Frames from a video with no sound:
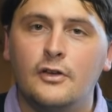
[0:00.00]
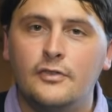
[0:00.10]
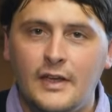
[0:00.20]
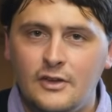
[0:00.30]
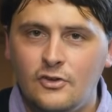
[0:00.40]

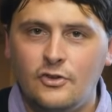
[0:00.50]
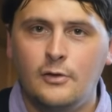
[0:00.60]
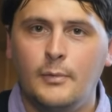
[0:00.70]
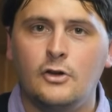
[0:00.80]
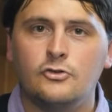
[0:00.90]
thank you so
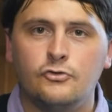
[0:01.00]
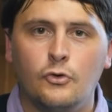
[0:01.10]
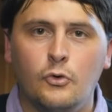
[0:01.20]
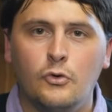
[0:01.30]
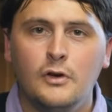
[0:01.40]
much
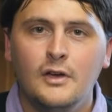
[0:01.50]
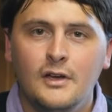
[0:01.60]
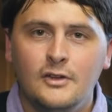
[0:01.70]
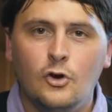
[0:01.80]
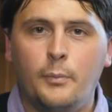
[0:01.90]
for
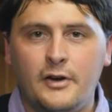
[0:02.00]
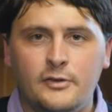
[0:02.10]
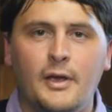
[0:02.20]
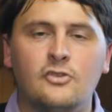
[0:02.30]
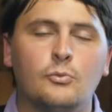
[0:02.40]
your participation.